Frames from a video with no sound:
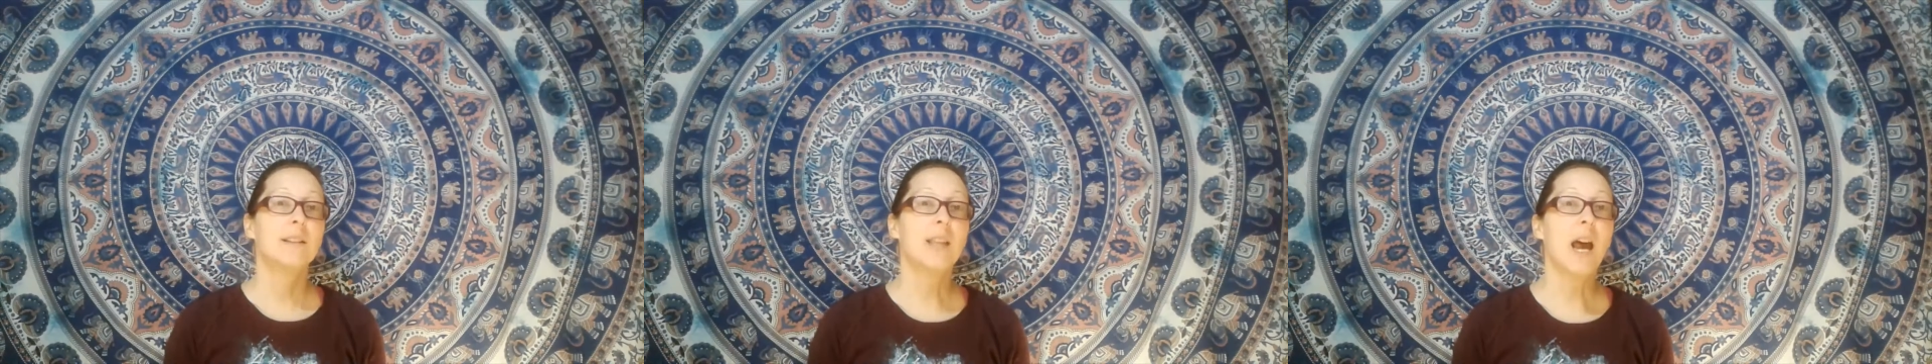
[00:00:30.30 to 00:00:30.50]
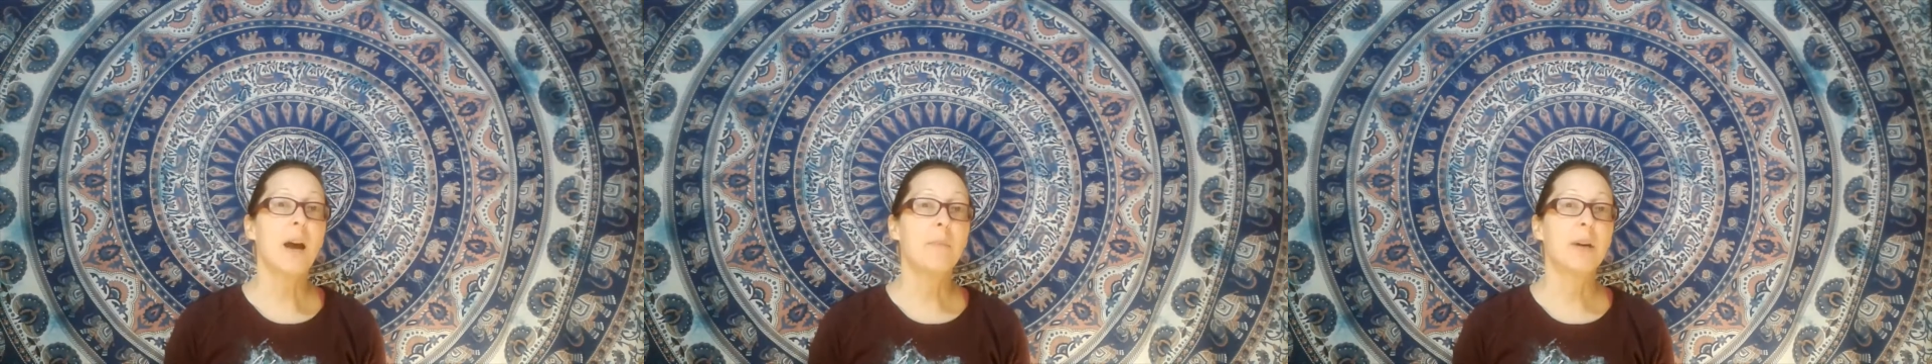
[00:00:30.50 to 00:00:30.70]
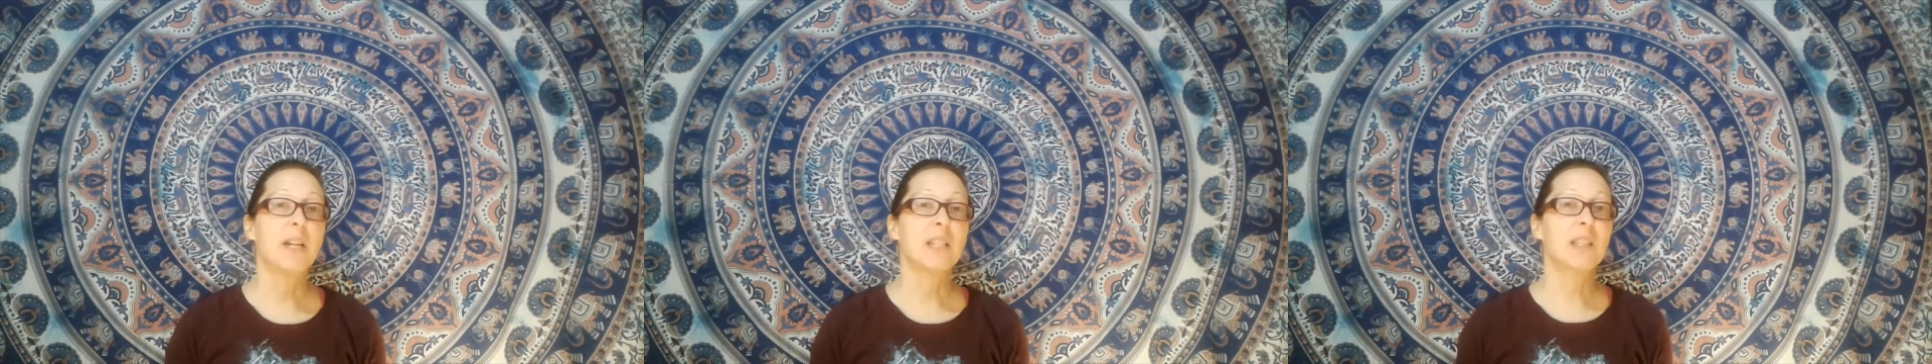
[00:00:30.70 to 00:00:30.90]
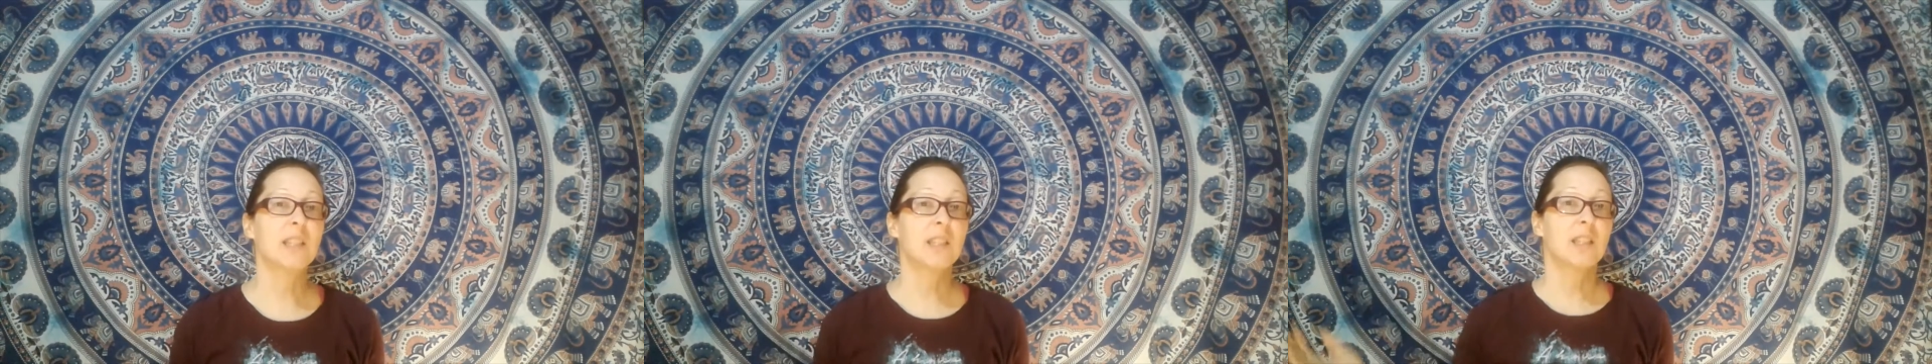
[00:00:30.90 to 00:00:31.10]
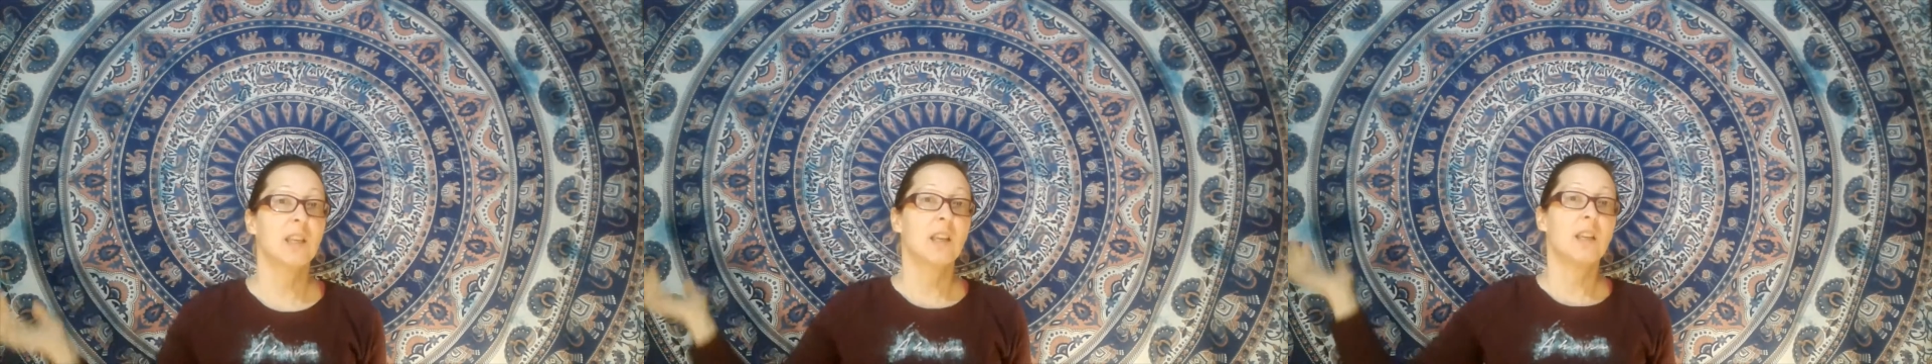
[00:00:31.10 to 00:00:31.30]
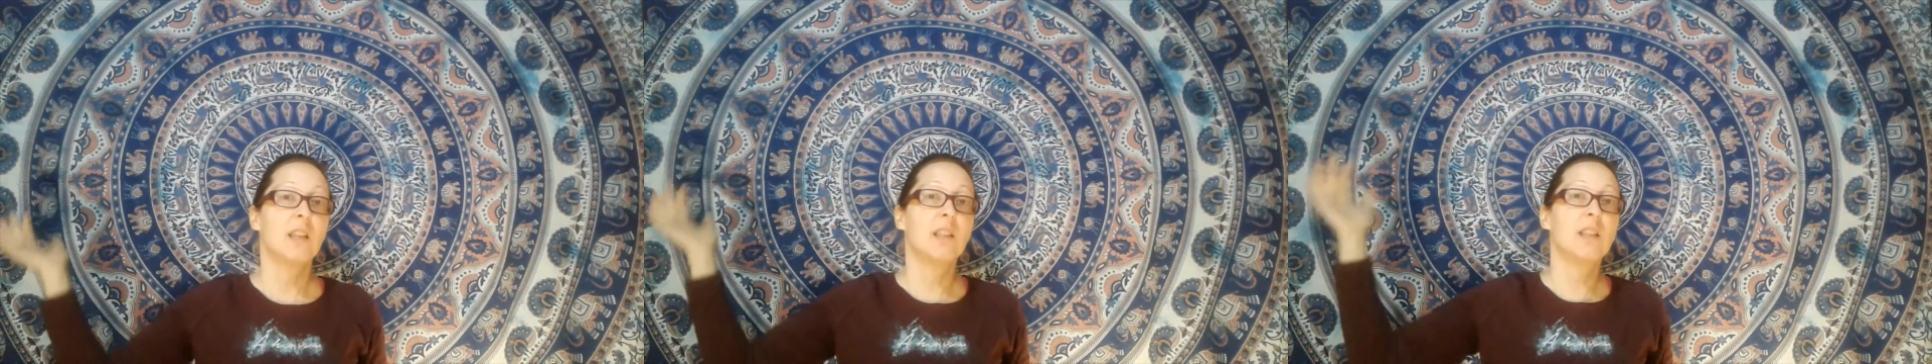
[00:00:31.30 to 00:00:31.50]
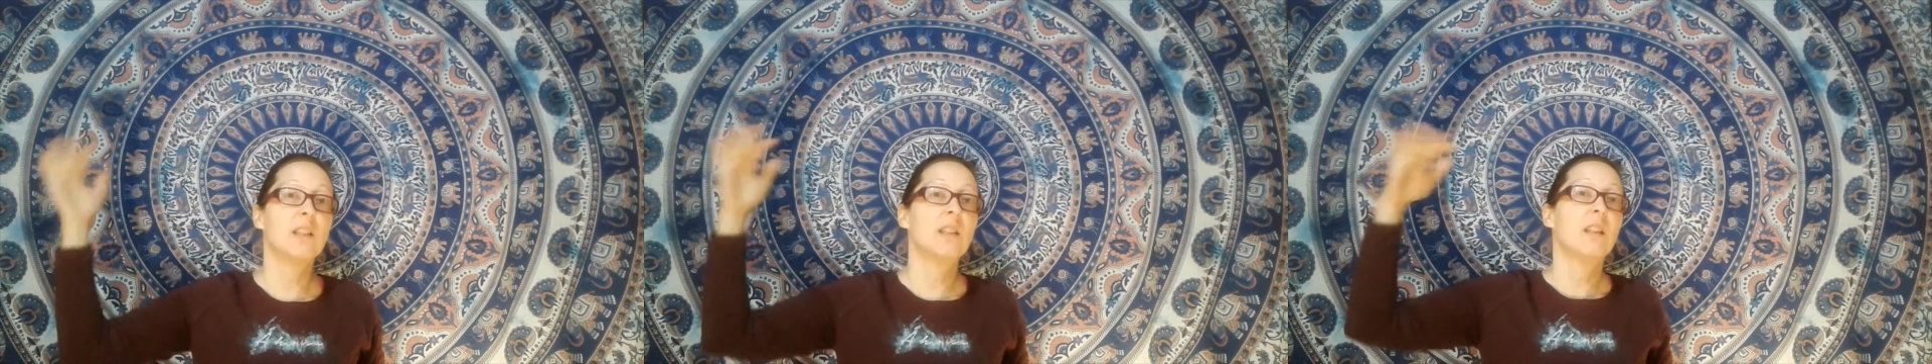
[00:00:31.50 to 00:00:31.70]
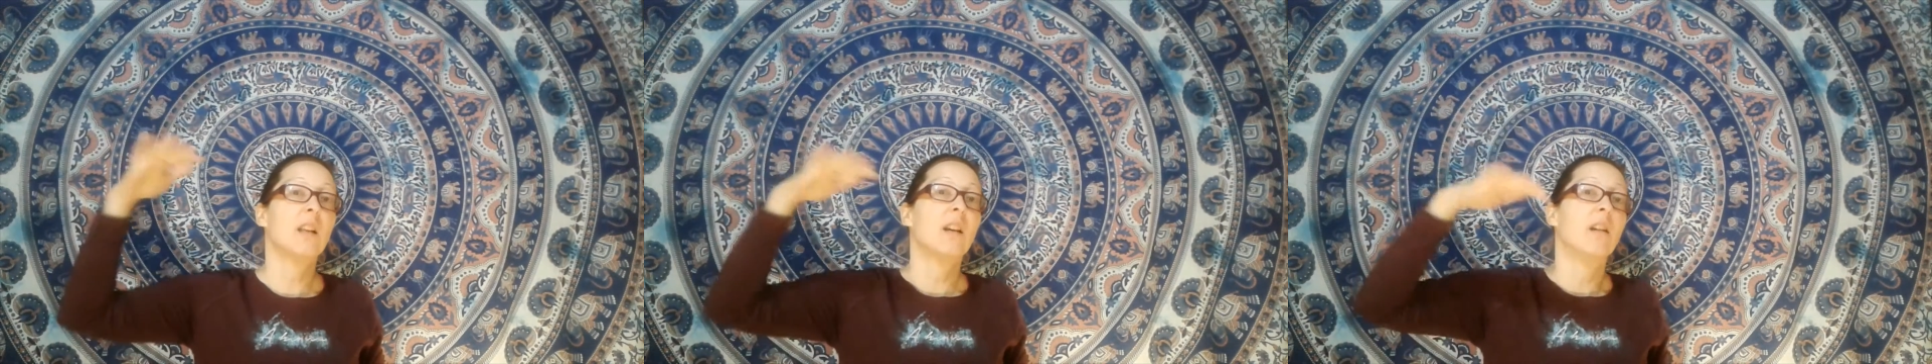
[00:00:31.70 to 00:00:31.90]
Tamas
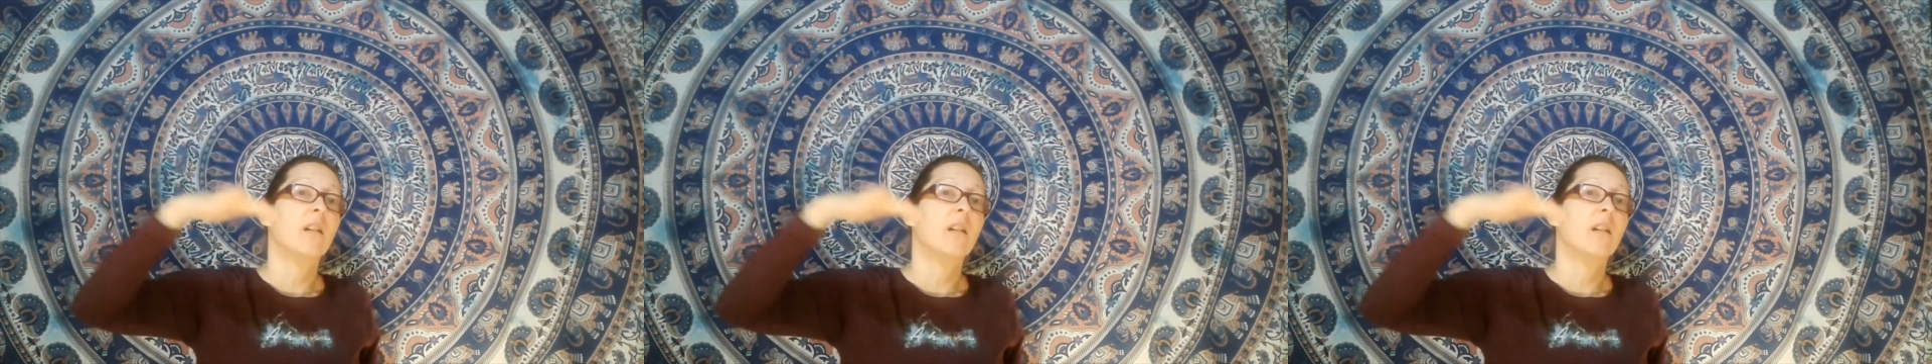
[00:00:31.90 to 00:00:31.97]
is